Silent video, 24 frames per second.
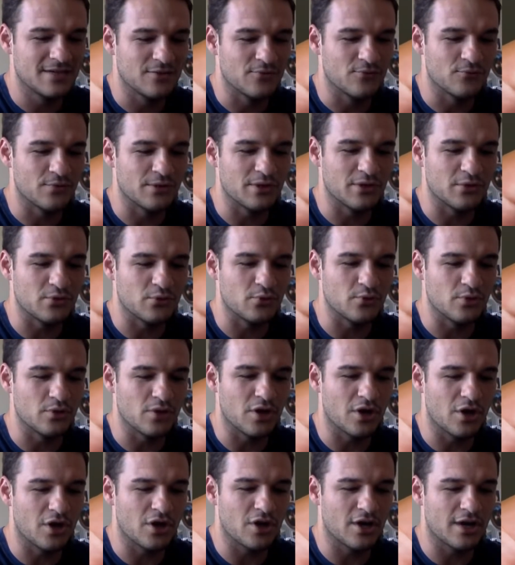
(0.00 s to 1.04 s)
Really cool
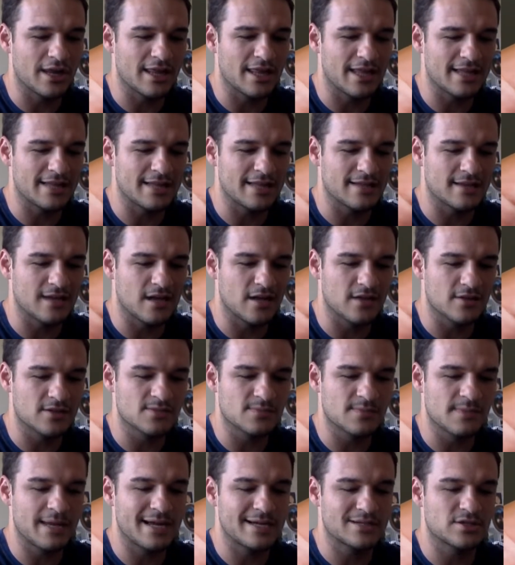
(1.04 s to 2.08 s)
card. I like the color
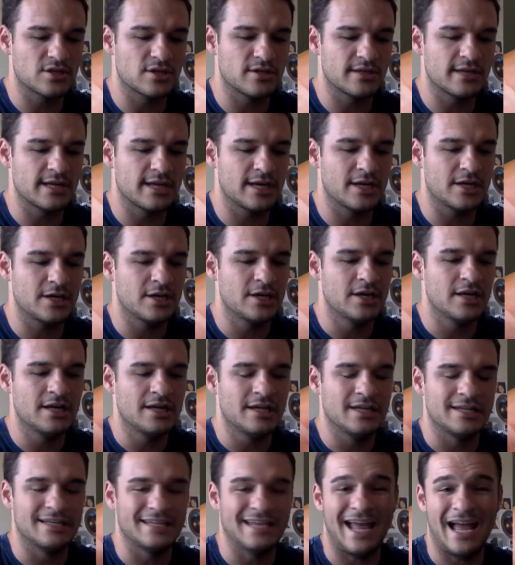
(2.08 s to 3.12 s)
splash on there.
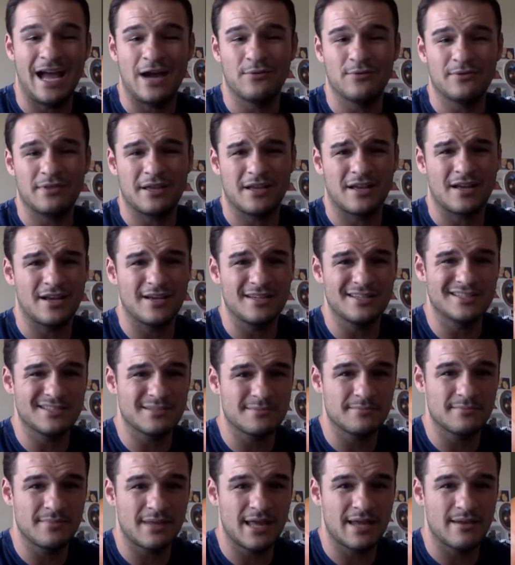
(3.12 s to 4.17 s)
Now with the
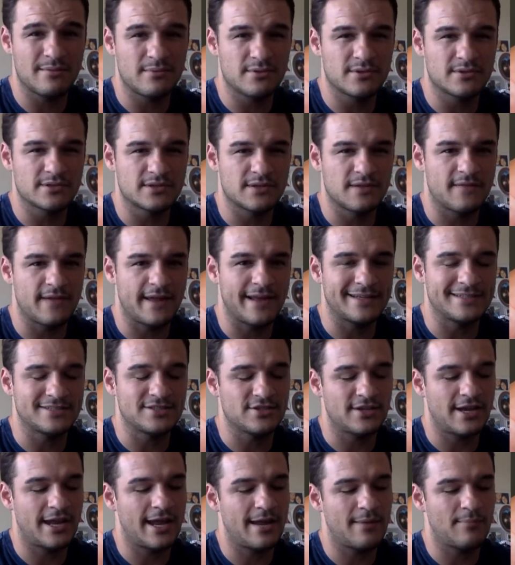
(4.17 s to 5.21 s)
custom labels of
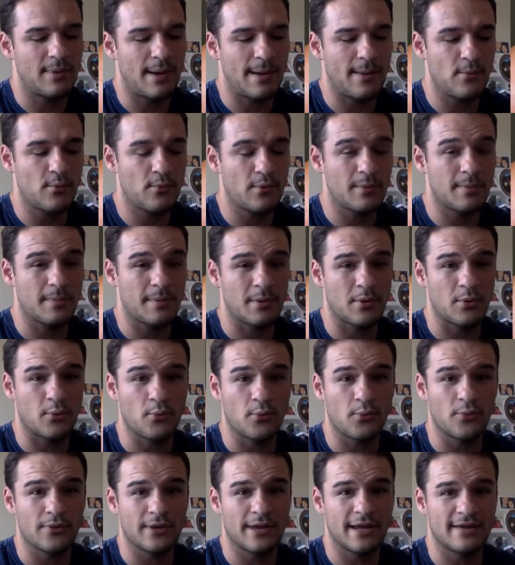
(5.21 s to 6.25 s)
HGA, probably would have been
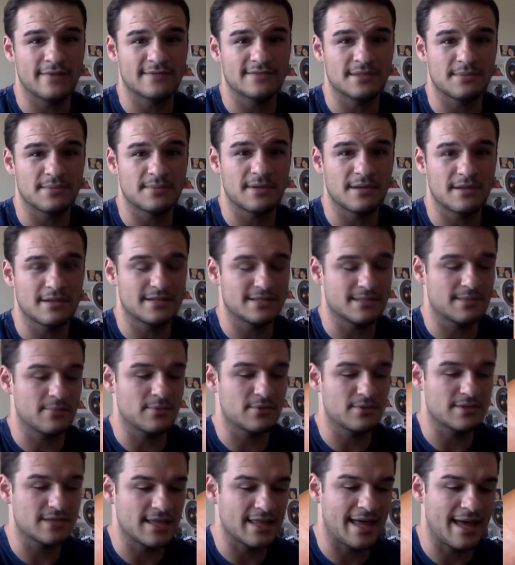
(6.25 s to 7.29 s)
cool to have something similar
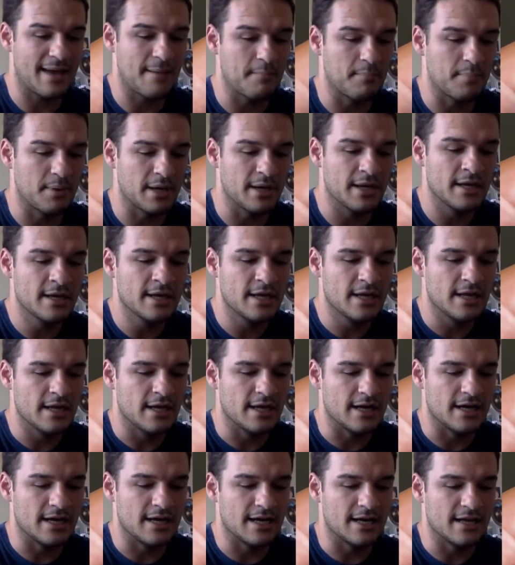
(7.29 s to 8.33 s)
to that. But
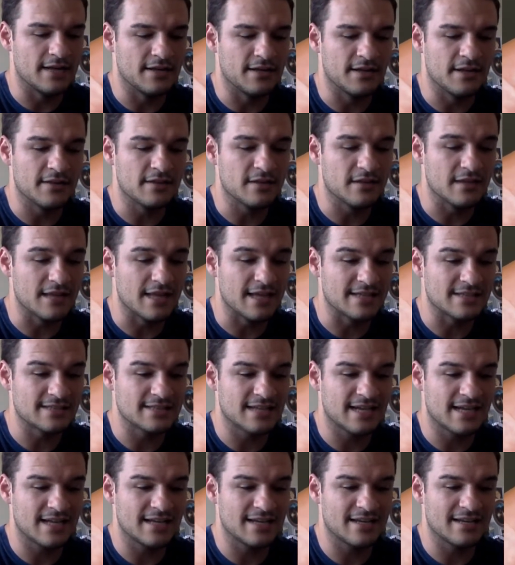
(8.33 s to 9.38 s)
nonetheless,
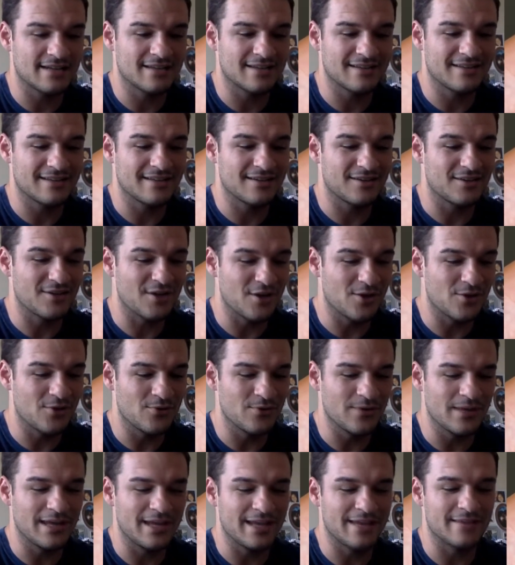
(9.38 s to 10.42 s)
got the
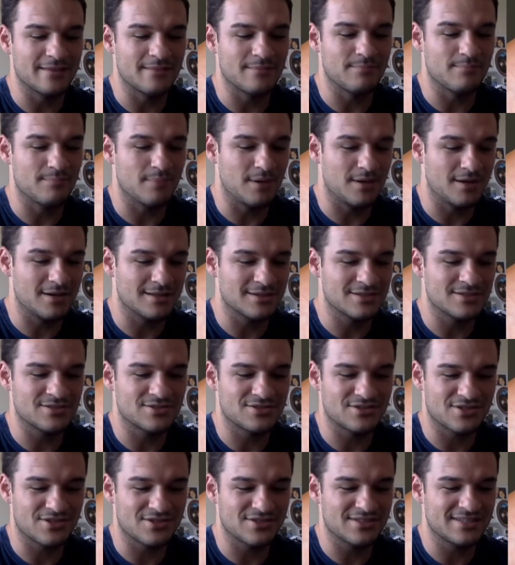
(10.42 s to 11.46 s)
GOAT in the Bucks
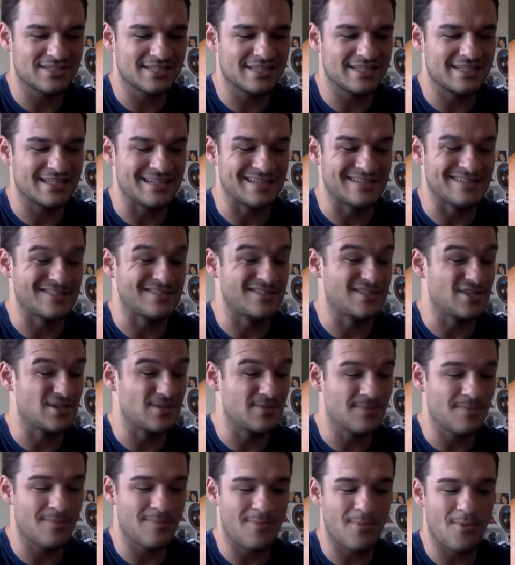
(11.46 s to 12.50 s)
jersey, his
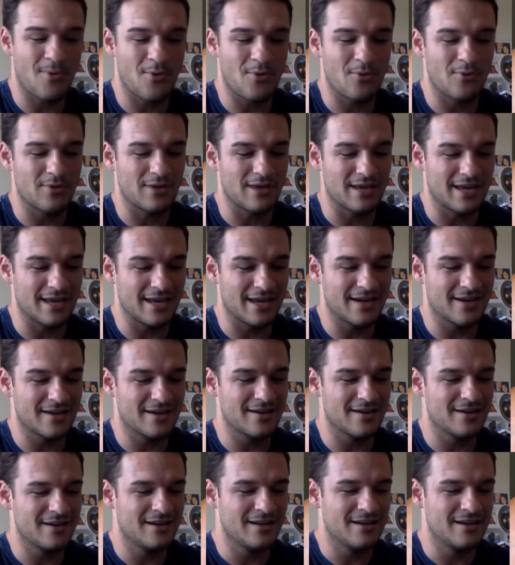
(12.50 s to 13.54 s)
Super Bowl year.